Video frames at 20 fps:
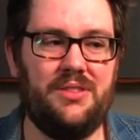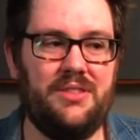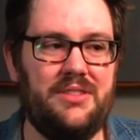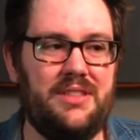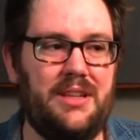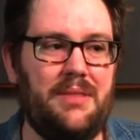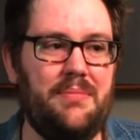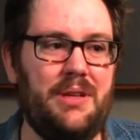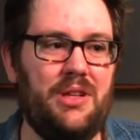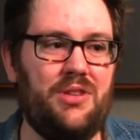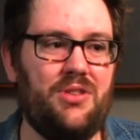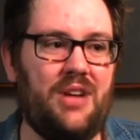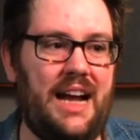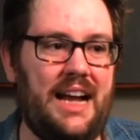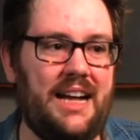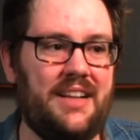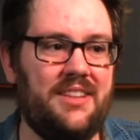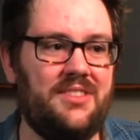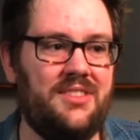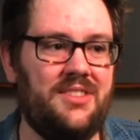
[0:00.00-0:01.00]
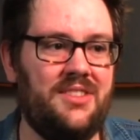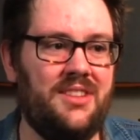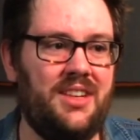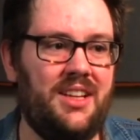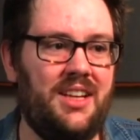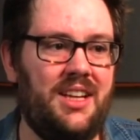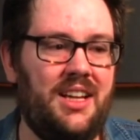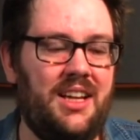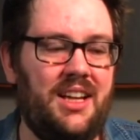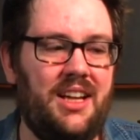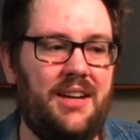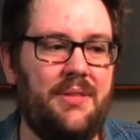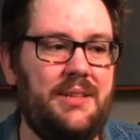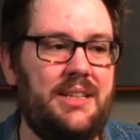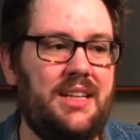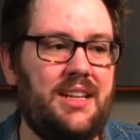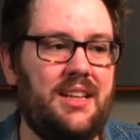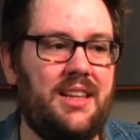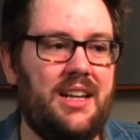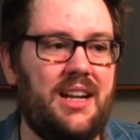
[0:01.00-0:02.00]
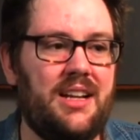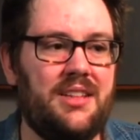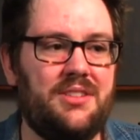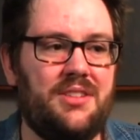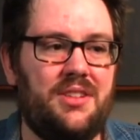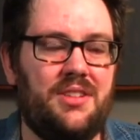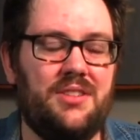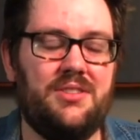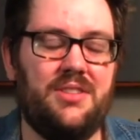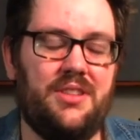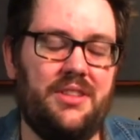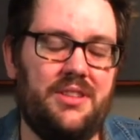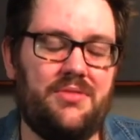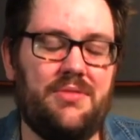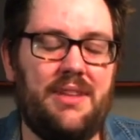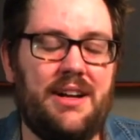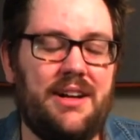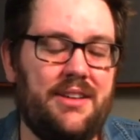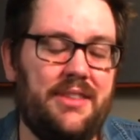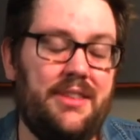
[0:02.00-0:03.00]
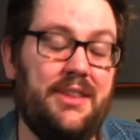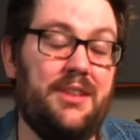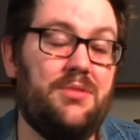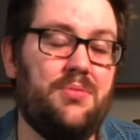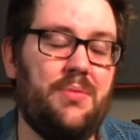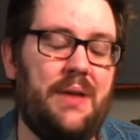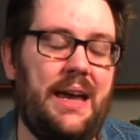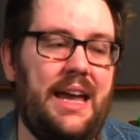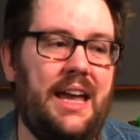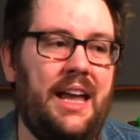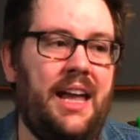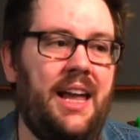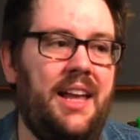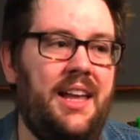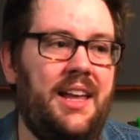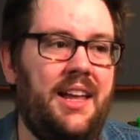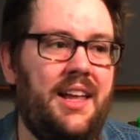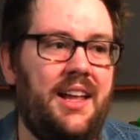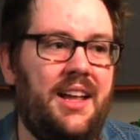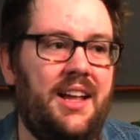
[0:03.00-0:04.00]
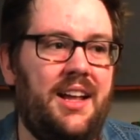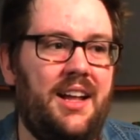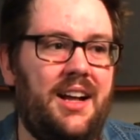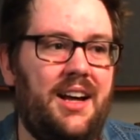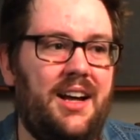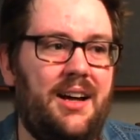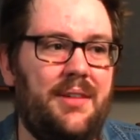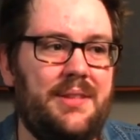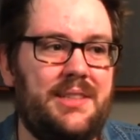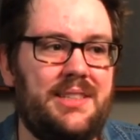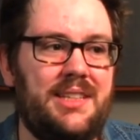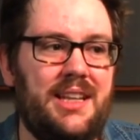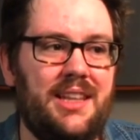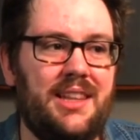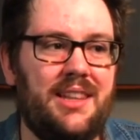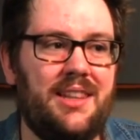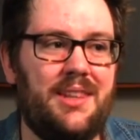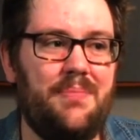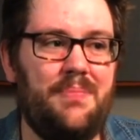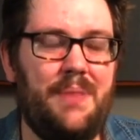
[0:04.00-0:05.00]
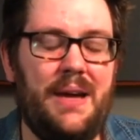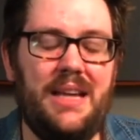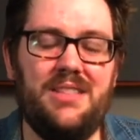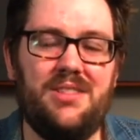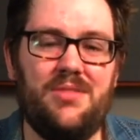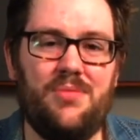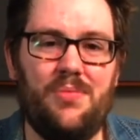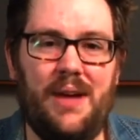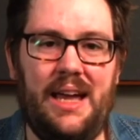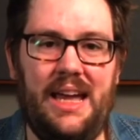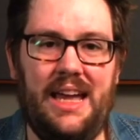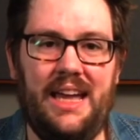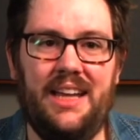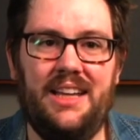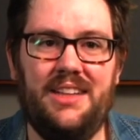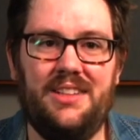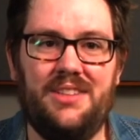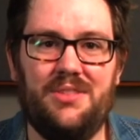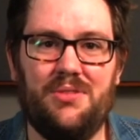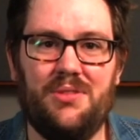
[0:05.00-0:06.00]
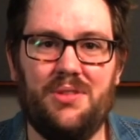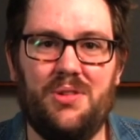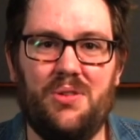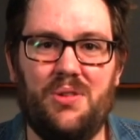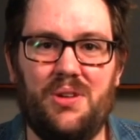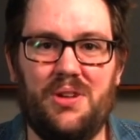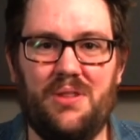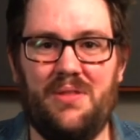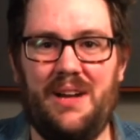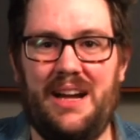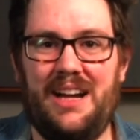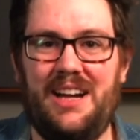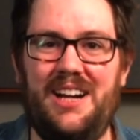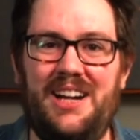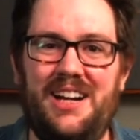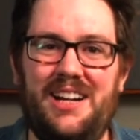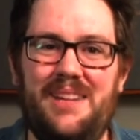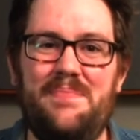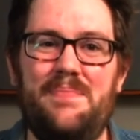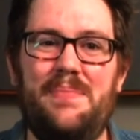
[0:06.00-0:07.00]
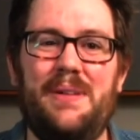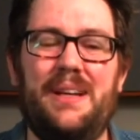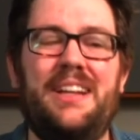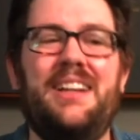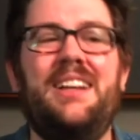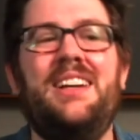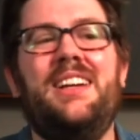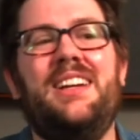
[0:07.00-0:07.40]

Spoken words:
and sent me tracks, and we did a lot of songs on this record this way. It's not the best way to record a record, but